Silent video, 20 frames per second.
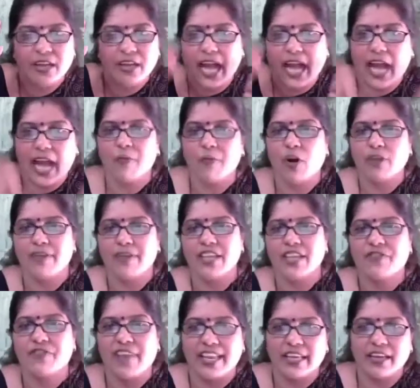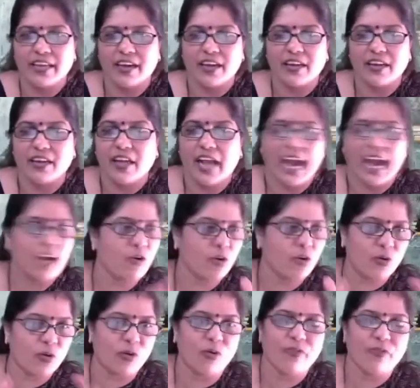i'm always failure i don't
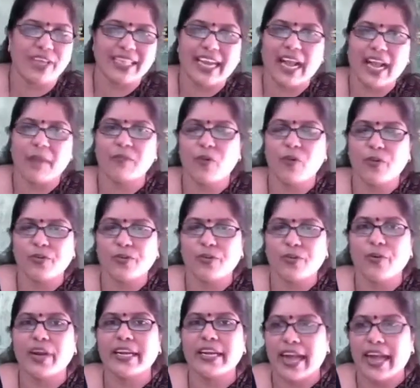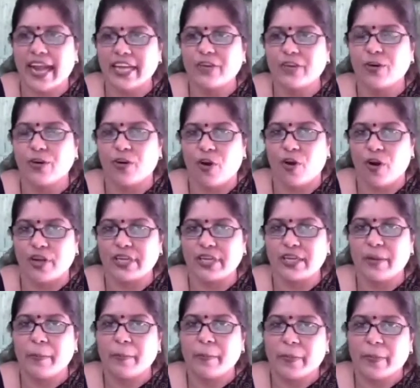know whether i'm going to do it right or not
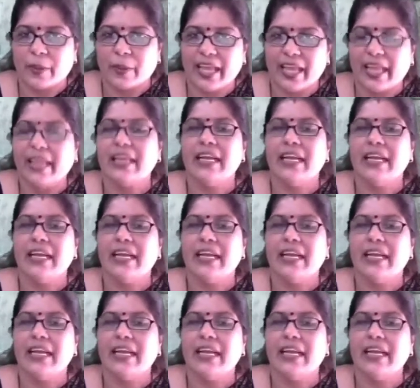okay